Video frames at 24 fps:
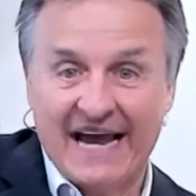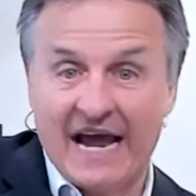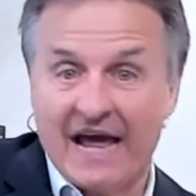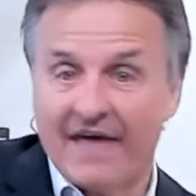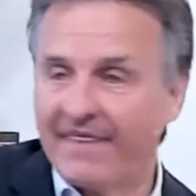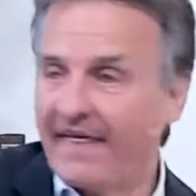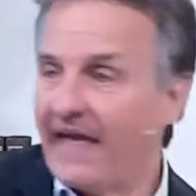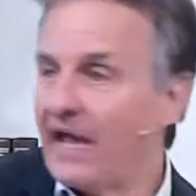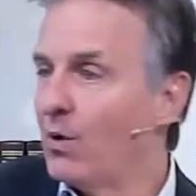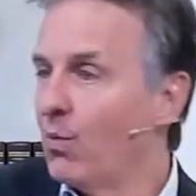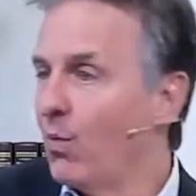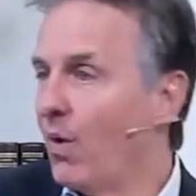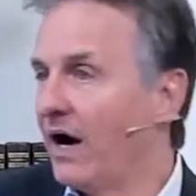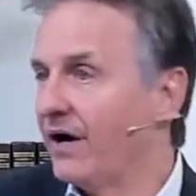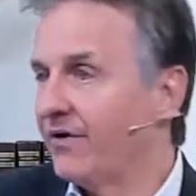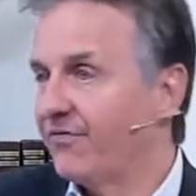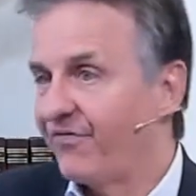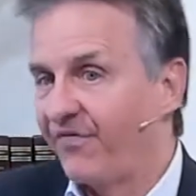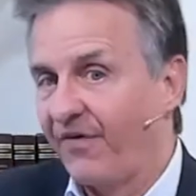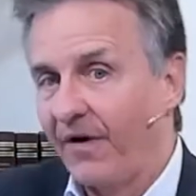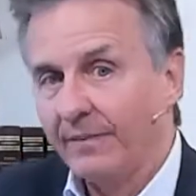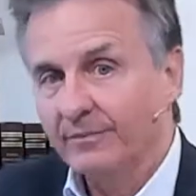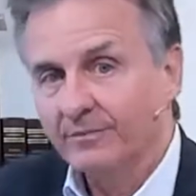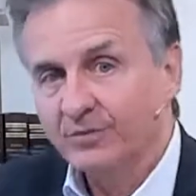They went
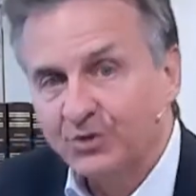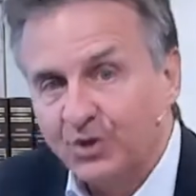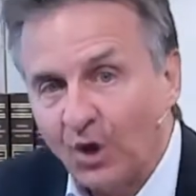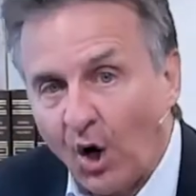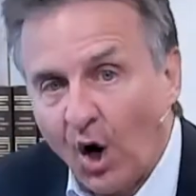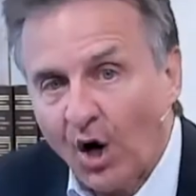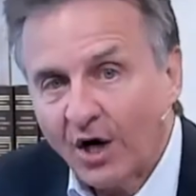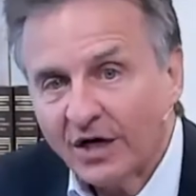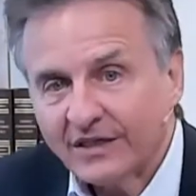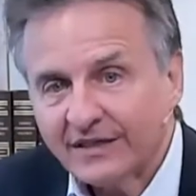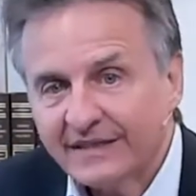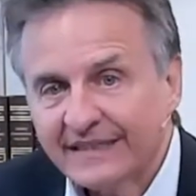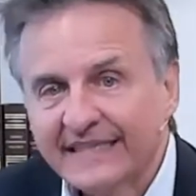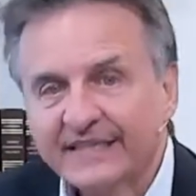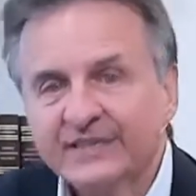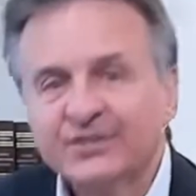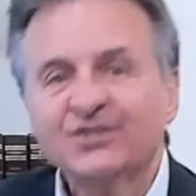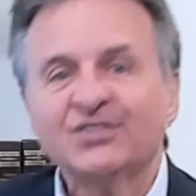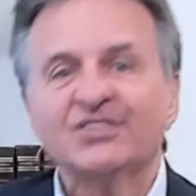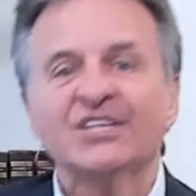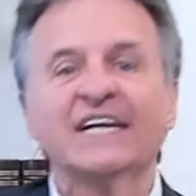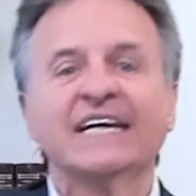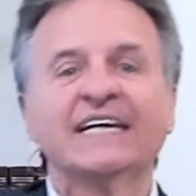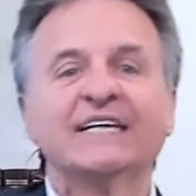from
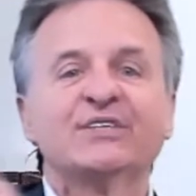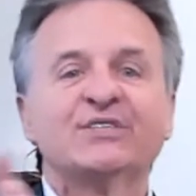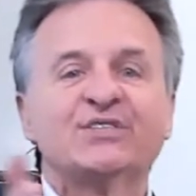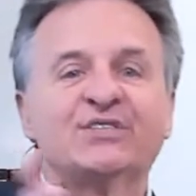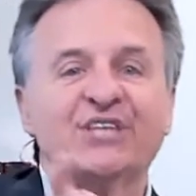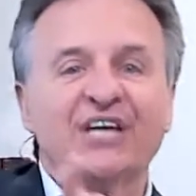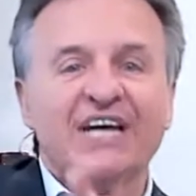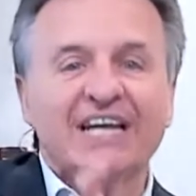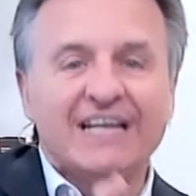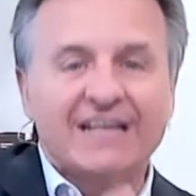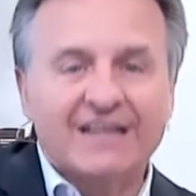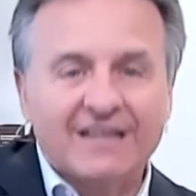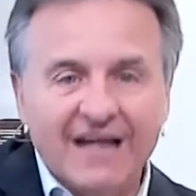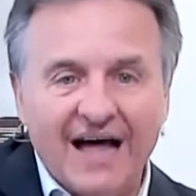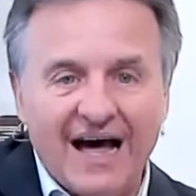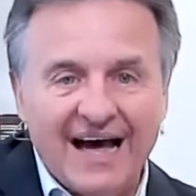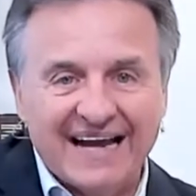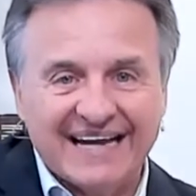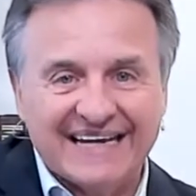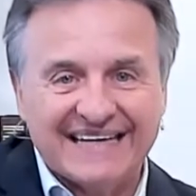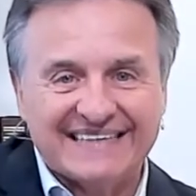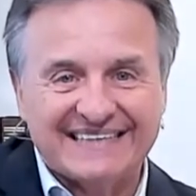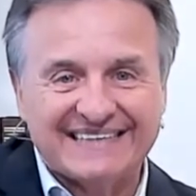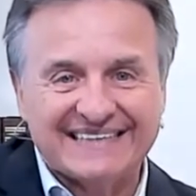darkness to
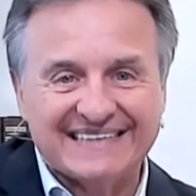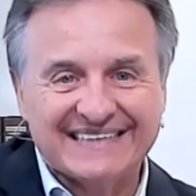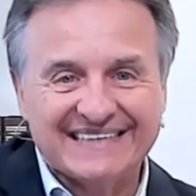light.